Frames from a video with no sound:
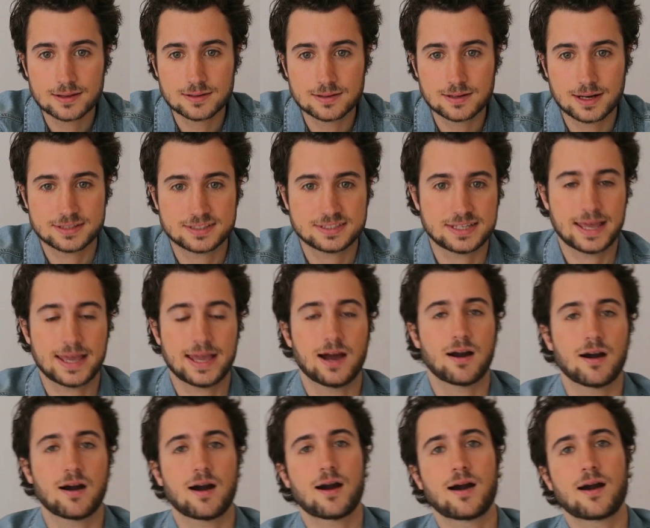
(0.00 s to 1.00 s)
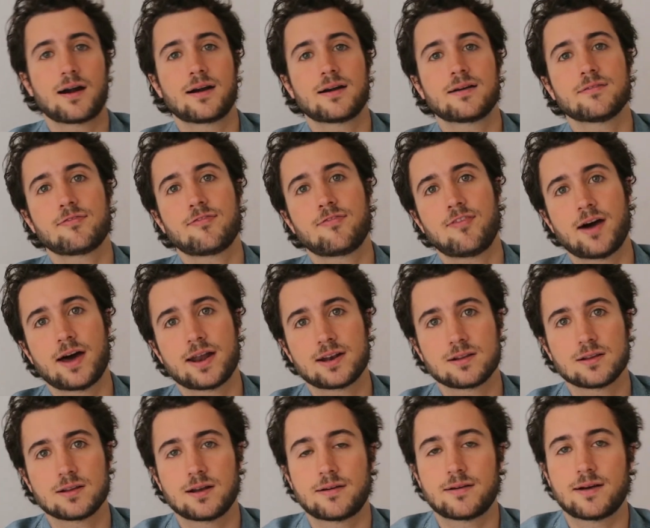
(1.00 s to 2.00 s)
Let's say our
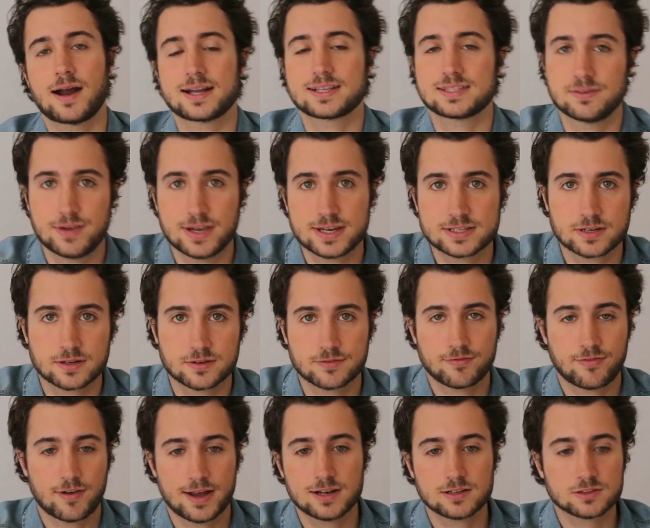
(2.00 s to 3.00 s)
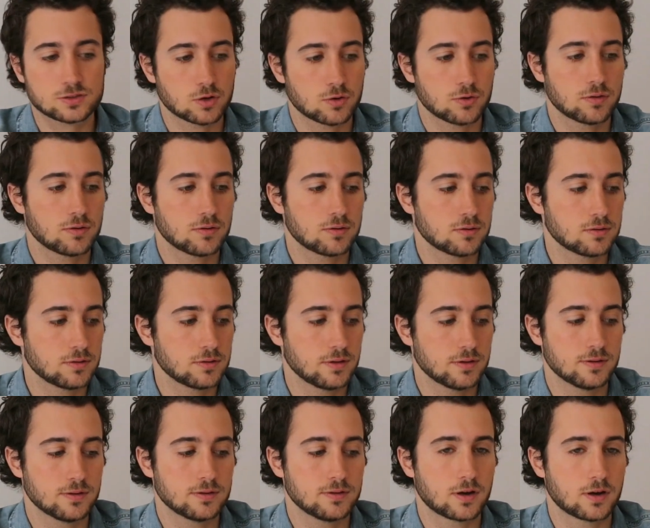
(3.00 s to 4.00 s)
funnel, our activation funnel, so
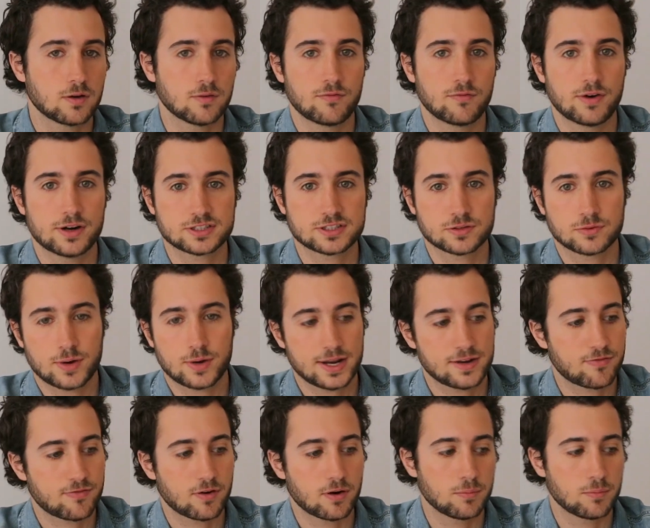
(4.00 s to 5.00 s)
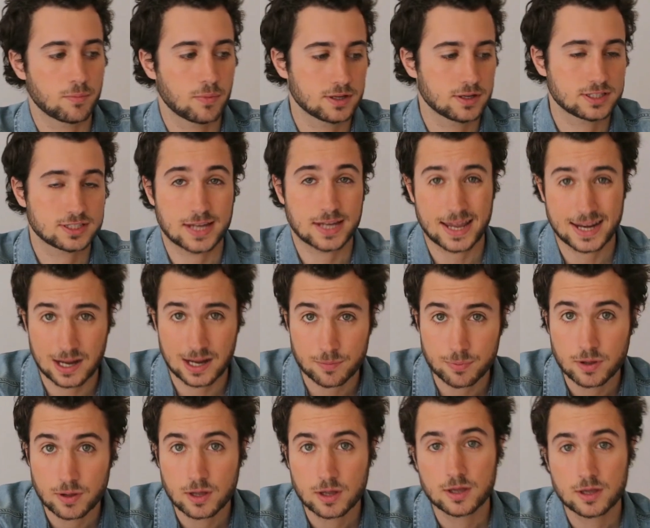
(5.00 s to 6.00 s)
the conversion rate from a sign up
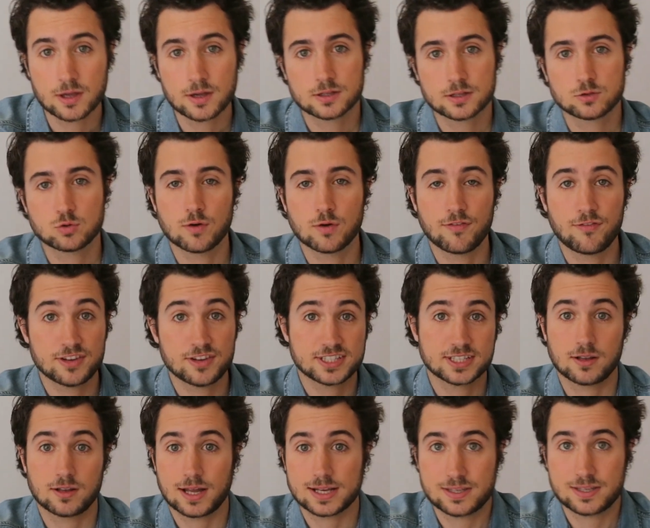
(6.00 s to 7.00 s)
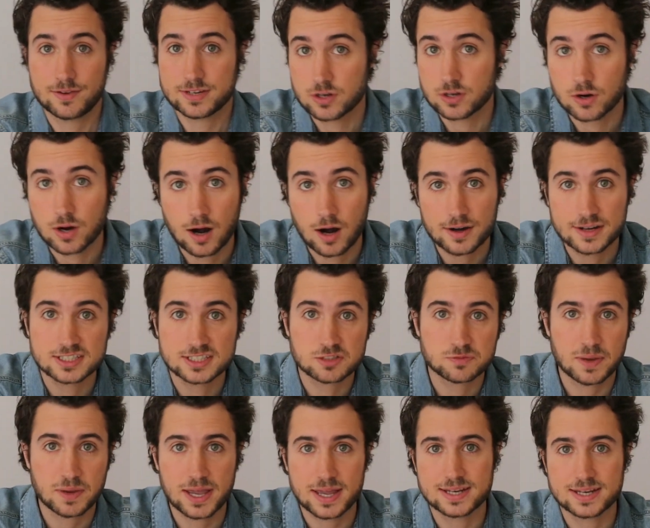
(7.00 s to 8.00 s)
to a physical activation card in
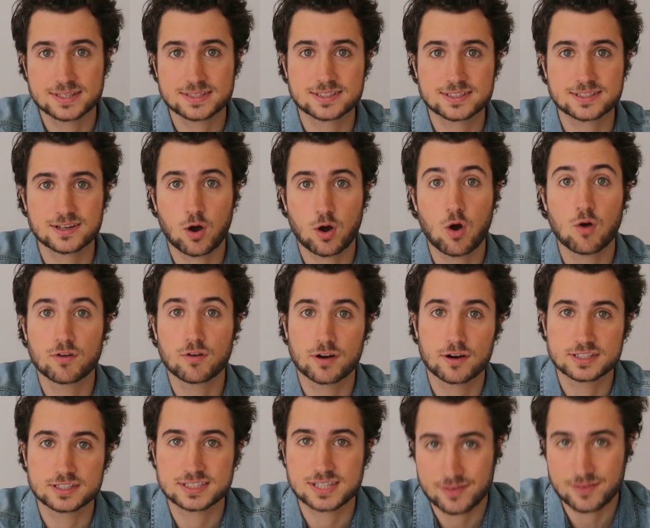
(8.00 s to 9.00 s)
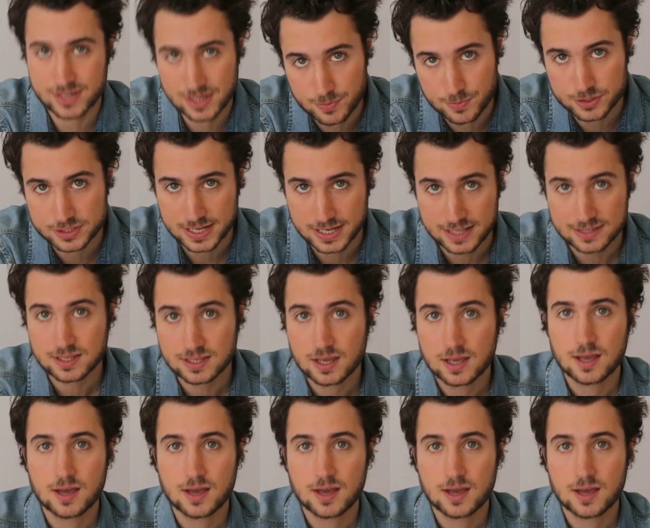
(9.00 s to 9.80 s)
Spain is over 70%.